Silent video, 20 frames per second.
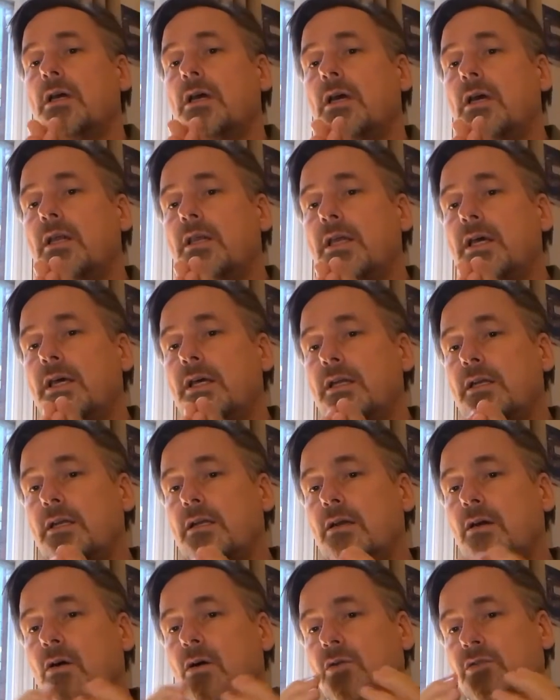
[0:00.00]
And
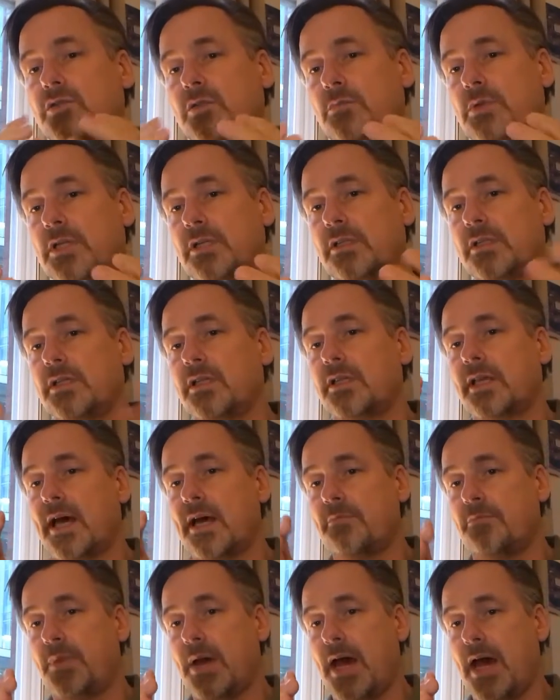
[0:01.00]
then ultimately,
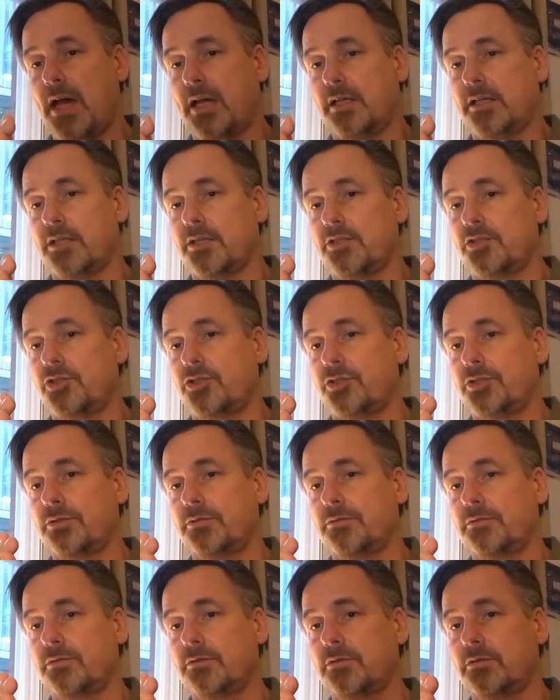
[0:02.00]
that package
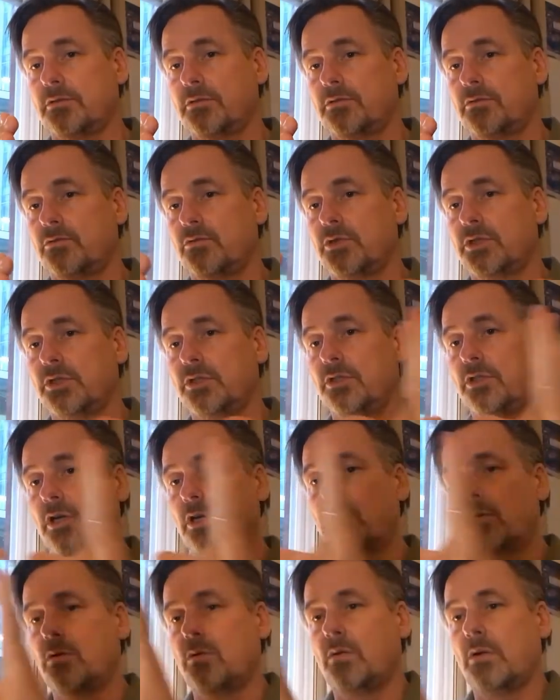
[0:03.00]
would
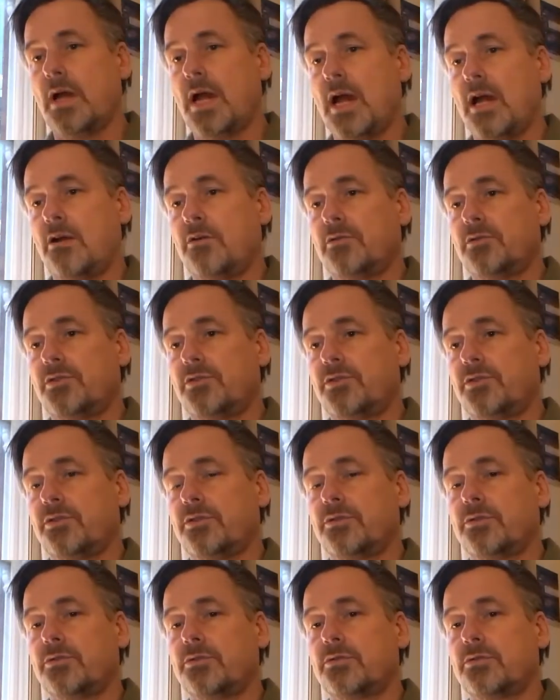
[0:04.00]
go out to